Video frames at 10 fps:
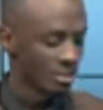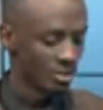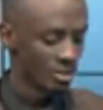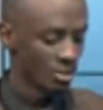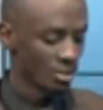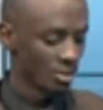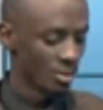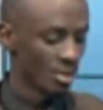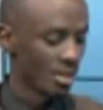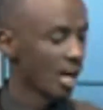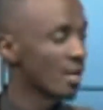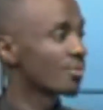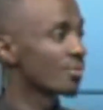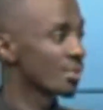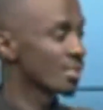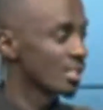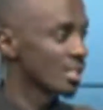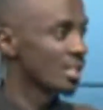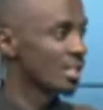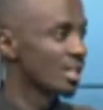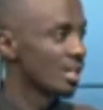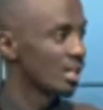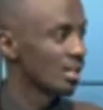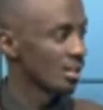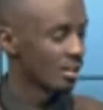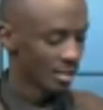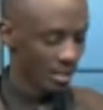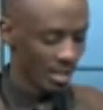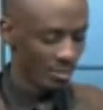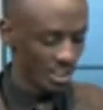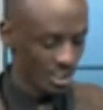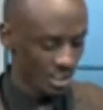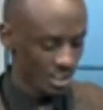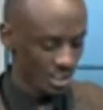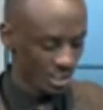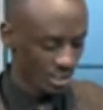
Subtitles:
due to the unforeseen climate change